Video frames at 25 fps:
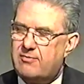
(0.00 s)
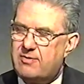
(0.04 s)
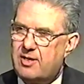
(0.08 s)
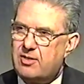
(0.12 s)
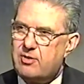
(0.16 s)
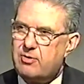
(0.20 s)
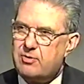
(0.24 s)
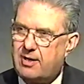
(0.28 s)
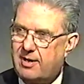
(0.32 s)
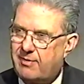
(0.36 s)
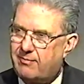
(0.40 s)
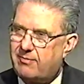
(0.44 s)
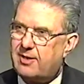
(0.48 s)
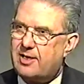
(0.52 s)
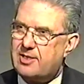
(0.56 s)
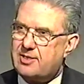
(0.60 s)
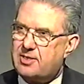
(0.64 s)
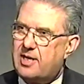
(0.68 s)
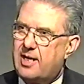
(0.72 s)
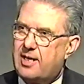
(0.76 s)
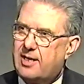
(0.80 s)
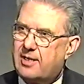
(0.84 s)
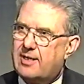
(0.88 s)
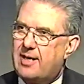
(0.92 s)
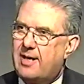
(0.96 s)
then you'd have less
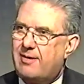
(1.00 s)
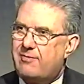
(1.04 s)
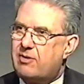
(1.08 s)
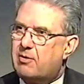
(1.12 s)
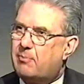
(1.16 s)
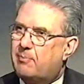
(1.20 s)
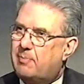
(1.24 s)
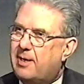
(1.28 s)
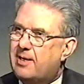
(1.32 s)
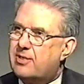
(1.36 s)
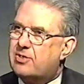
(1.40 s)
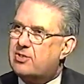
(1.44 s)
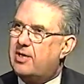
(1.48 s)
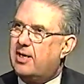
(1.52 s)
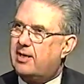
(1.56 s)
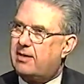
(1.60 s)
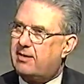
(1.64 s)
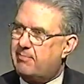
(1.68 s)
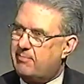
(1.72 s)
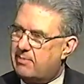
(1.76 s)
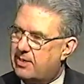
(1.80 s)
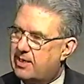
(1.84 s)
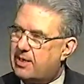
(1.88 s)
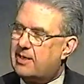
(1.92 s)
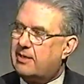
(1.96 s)
taken out of your paycheck
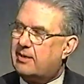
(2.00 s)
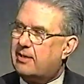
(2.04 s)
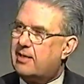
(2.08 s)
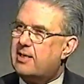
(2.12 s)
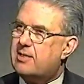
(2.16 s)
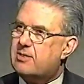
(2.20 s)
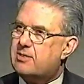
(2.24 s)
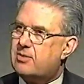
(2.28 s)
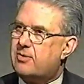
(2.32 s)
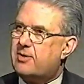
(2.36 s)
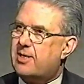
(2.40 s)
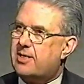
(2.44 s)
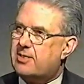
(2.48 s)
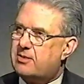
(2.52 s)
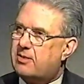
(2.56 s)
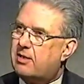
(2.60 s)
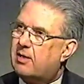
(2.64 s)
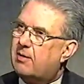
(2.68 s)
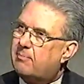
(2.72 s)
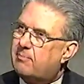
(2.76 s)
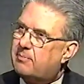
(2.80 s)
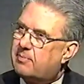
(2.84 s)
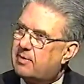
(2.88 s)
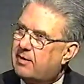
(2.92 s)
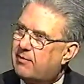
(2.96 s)
immediately, so that's going
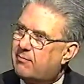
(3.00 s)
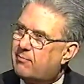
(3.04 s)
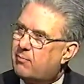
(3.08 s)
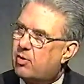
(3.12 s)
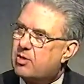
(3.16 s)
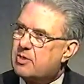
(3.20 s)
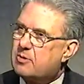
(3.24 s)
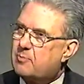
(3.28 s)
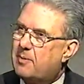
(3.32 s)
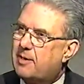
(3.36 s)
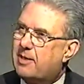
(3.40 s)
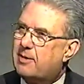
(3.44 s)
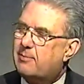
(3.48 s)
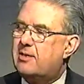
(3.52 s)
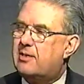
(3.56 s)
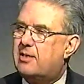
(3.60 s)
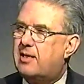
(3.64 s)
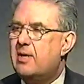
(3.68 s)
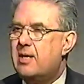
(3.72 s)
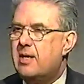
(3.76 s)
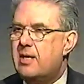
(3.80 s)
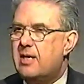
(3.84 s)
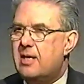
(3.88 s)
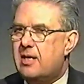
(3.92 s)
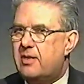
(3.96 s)
to give more spending.
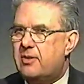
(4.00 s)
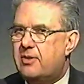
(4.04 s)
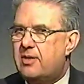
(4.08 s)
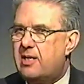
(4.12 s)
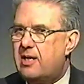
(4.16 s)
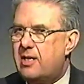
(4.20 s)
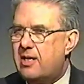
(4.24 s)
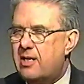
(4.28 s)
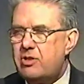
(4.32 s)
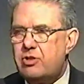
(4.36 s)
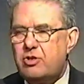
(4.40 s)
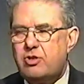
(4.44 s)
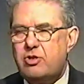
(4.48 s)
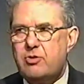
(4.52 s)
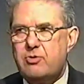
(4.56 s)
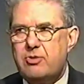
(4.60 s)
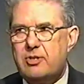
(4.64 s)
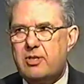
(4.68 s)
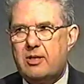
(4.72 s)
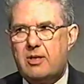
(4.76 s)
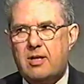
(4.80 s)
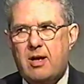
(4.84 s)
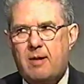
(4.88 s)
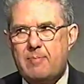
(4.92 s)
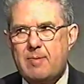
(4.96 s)
The issue
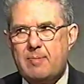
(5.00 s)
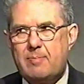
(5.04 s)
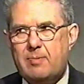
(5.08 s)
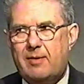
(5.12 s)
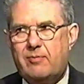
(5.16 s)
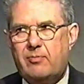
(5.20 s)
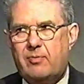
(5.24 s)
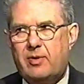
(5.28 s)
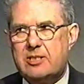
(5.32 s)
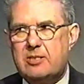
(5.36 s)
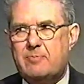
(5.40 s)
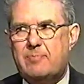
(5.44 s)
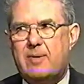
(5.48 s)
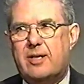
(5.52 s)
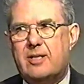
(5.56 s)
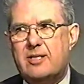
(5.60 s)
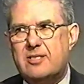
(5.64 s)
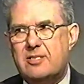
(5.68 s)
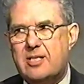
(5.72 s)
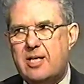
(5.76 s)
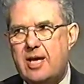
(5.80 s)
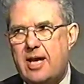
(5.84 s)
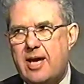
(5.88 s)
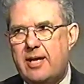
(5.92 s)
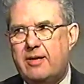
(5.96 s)
that not people have watched about is
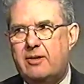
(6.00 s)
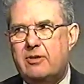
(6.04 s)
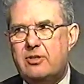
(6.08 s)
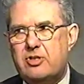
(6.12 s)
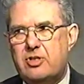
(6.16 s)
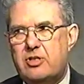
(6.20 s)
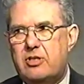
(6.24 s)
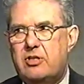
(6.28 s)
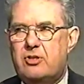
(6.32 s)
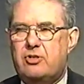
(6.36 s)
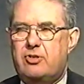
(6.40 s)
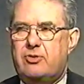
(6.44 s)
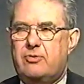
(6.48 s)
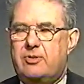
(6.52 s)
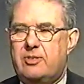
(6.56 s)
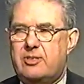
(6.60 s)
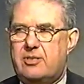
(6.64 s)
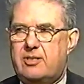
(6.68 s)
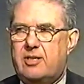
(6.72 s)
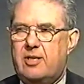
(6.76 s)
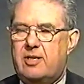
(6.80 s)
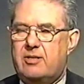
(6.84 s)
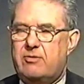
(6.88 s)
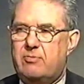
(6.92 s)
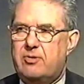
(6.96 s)
the energy issue in this
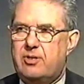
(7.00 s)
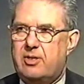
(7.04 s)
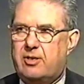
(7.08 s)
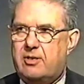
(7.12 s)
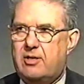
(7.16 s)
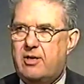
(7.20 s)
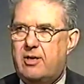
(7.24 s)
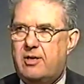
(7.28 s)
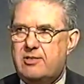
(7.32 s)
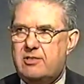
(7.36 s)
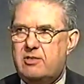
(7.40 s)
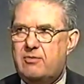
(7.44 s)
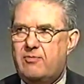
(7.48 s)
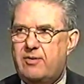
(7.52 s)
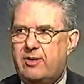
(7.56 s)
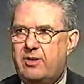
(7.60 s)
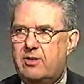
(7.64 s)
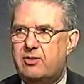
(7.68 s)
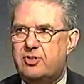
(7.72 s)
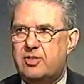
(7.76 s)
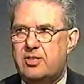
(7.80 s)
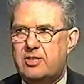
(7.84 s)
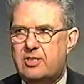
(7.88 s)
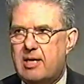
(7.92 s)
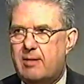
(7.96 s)
country, the cost of
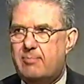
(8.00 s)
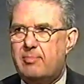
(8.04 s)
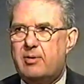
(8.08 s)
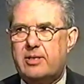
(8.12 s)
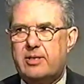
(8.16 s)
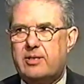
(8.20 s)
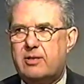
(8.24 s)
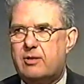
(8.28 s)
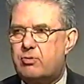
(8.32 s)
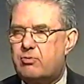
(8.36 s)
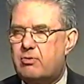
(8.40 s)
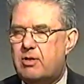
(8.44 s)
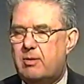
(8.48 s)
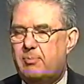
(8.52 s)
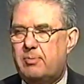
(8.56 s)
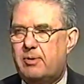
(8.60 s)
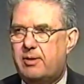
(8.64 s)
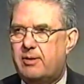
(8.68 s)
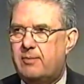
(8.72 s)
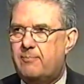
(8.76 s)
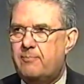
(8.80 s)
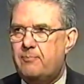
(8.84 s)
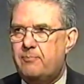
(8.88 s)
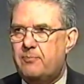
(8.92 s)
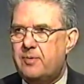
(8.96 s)
energy doubling and
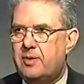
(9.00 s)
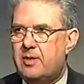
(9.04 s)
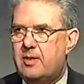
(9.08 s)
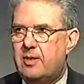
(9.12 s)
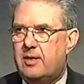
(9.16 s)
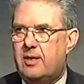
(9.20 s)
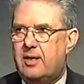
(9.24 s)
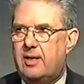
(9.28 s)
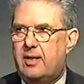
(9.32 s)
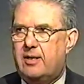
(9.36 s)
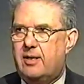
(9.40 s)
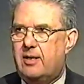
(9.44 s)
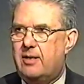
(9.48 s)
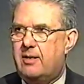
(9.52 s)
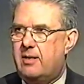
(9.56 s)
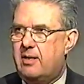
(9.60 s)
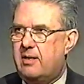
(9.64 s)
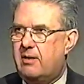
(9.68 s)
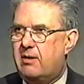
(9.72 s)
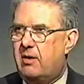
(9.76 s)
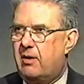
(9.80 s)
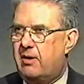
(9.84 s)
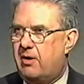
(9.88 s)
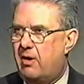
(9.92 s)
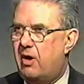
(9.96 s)
tripling it, it, in,
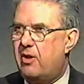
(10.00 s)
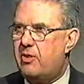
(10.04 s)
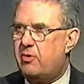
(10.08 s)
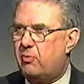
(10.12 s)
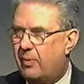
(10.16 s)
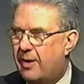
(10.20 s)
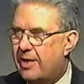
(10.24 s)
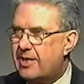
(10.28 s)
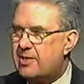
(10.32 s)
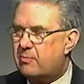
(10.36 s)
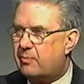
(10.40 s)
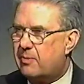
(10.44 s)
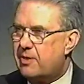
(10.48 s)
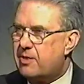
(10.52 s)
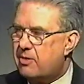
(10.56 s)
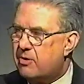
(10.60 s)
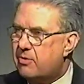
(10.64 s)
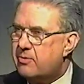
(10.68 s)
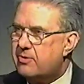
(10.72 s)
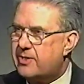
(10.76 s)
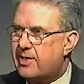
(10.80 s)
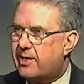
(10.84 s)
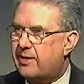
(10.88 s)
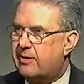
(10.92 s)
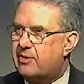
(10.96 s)
right. all the ways we
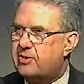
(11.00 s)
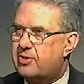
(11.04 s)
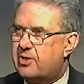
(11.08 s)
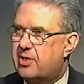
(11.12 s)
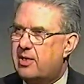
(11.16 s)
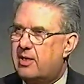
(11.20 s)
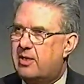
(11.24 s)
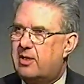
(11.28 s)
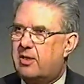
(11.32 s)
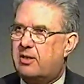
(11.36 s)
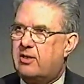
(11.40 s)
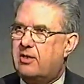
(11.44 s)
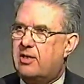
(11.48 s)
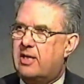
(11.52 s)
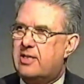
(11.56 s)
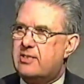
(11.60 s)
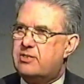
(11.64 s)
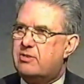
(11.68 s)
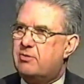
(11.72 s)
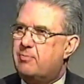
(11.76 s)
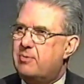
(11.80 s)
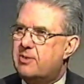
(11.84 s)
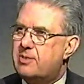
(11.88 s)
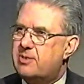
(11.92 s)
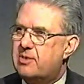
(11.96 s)
use energy and the cost to
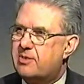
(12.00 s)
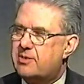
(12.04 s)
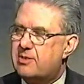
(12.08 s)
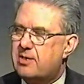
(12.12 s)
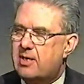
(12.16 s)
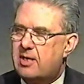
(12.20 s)
business